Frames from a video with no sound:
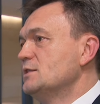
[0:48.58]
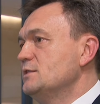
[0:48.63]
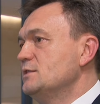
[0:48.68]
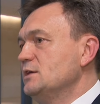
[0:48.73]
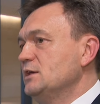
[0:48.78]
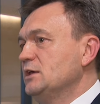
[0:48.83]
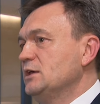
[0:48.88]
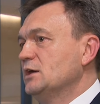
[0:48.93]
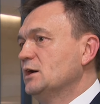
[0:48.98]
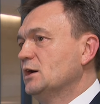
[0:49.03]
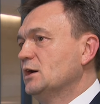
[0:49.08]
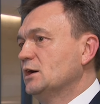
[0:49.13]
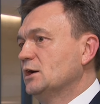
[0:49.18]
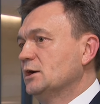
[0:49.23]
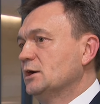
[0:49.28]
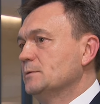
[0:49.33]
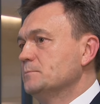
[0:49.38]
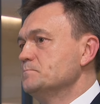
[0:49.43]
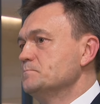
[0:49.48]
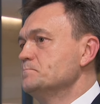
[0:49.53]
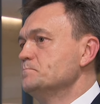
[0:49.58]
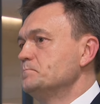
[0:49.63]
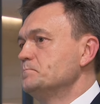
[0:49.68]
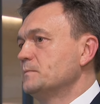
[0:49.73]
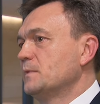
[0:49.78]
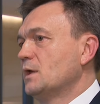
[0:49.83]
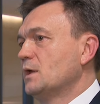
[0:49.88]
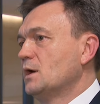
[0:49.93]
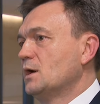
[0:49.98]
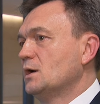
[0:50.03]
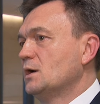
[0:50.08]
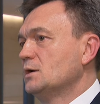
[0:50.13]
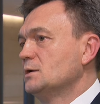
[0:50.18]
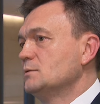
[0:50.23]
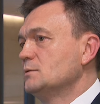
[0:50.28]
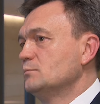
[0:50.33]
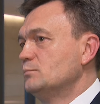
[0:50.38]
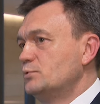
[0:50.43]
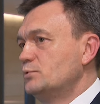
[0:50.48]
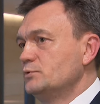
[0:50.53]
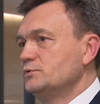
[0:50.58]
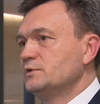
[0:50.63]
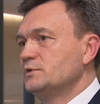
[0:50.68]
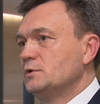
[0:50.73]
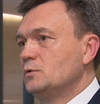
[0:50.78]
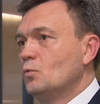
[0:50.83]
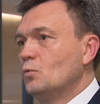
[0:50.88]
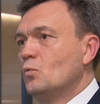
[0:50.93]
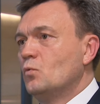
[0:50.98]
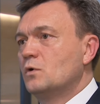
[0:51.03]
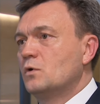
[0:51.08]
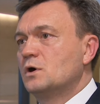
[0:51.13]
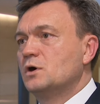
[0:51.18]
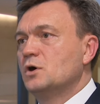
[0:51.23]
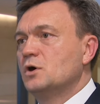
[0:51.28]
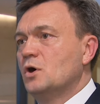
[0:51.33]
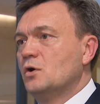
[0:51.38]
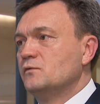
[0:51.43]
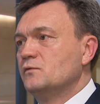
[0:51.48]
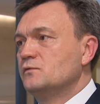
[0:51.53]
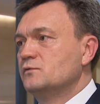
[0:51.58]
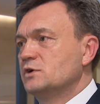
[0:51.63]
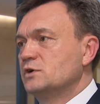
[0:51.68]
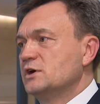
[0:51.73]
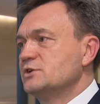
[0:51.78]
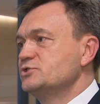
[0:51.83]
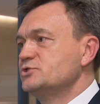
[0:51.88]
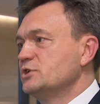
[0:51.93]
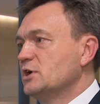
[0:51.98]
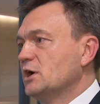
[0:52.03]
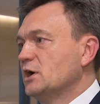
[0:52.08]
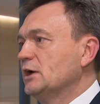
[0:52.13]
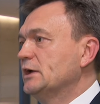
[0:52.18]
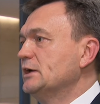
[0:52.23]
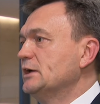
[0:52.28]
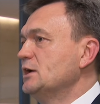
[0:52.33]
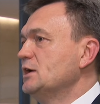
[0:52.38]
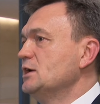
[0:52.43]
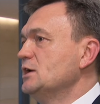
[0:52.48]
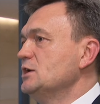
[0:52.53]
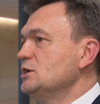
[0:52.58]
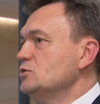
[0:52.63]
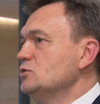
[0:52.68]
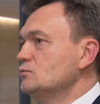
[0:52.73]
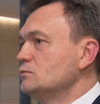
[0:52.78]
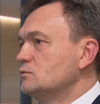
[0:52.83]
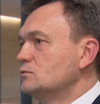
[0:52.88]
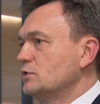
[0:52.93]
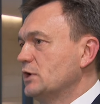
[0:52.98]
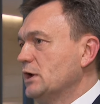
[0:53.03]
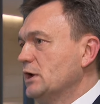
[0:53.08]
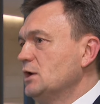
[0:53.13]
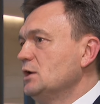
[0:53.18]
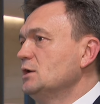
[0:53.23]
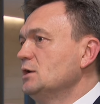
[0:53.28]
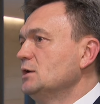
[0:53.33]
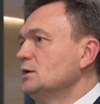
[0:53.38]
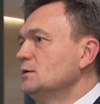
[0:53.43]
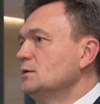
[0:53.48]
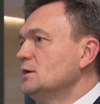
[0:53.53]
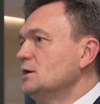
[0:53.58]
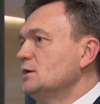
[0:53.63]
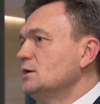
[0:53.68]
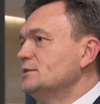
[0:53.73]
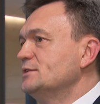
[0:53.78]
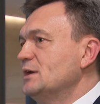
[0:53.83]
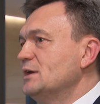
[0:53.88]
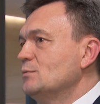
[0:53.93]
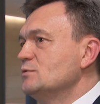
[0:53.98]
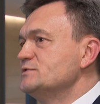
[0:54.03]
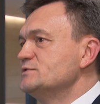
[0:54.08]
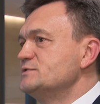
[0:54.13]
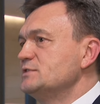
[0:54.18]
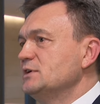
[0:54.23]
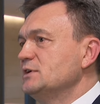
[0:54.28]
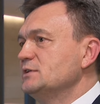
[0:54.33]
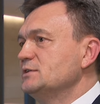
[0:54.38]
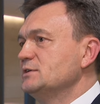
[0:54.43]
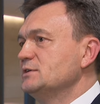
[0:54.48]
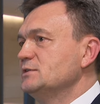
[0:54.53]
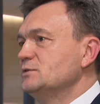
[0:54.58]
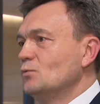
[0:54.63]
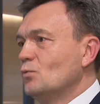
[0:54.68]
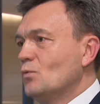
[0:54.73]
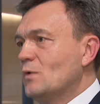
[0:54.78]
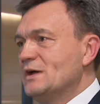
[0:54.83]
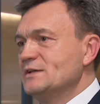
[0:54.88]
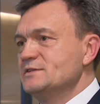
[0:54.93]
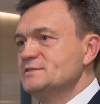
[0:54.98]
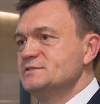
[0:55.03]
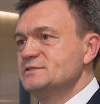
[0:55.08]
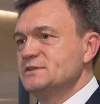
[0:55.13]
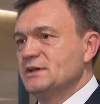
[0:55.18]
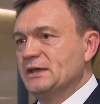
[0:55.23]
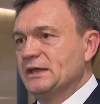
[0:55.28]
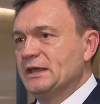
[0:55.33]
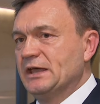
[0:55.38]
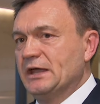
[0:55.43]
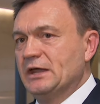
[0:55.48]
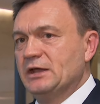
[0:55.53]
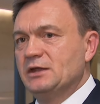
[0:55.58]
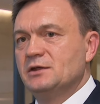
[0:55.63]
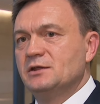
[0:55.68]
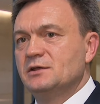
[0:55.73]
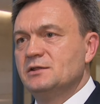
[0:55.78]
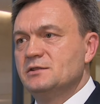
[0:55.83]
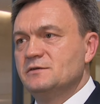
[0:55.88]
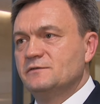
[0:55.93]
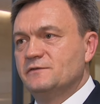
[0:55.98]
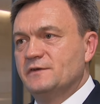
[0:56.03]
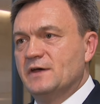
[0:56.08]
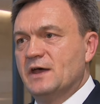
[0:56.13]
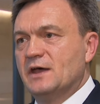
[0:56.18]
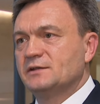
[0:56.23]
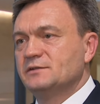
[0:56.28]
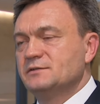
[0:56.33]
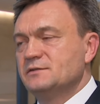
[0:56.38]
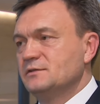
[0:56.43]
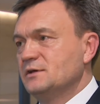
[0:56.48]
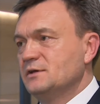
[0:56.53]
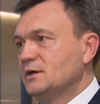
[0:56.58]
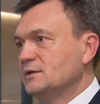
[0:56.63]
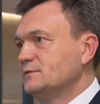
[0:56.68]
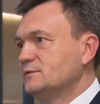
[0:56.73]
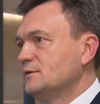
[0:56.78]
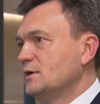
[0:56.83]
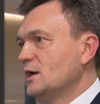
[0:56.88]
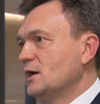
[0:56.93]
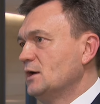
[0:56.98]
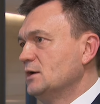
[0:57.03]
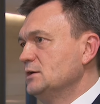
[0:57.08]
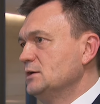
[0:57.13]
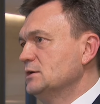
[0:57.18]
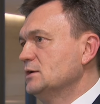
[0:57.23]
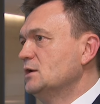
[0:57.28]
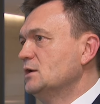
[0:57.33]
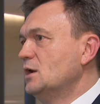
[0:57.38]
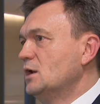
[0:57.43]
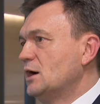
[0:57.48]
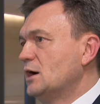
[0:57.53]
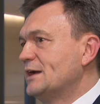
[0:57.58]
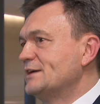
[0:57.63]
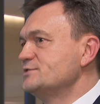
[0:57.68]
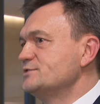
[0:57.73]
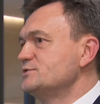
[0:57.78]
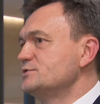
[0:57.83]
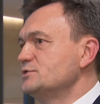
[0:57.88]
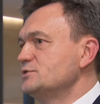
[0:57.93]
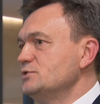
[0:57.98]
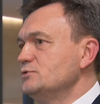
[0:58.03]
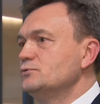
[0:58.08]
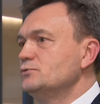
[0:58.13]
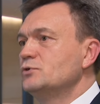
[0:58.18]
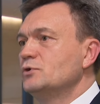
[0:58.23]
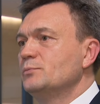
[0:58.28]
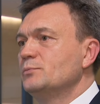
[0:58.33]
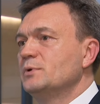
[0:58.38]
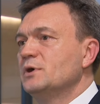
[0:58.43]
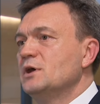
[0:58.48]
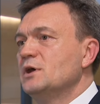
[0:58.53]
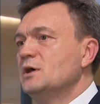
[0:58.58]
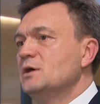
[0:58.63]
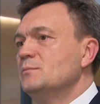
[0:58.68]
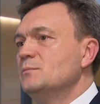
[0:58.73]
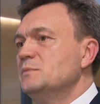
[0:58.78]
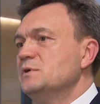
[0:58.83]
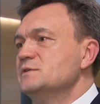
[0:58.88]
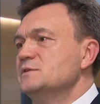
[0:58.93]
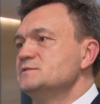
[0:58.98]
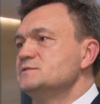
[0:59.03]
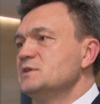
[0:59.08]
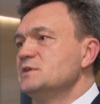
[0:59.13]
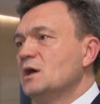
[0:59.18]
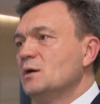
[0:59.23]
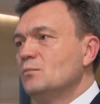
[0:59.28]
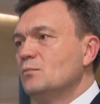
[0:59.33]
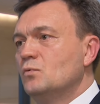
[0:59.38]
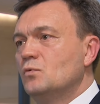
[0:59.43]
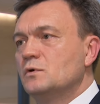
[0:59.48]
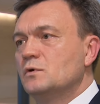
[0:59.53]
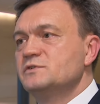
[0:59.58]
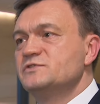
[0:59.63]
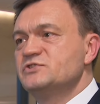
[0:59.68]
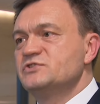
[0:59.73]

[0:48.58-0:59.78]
The brutal war of Russia in Ukraine demonstrated once again the fact that a larger Europe means a more